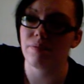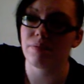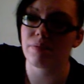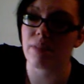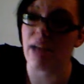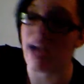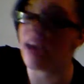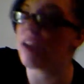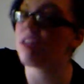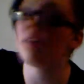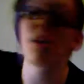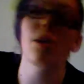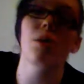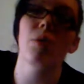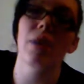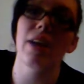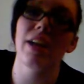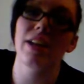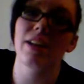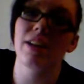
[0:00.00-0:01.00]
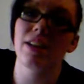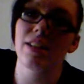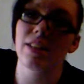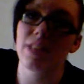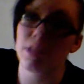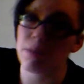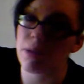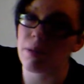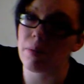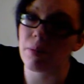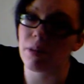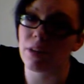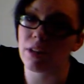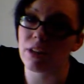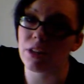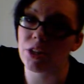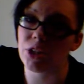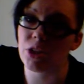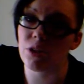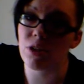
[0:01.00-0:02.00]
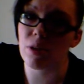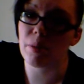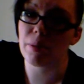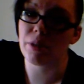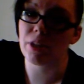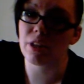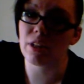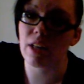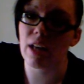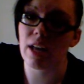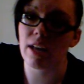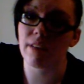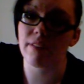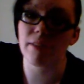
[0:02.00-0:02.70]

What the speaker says: I don't know when these people are going to show up in your life.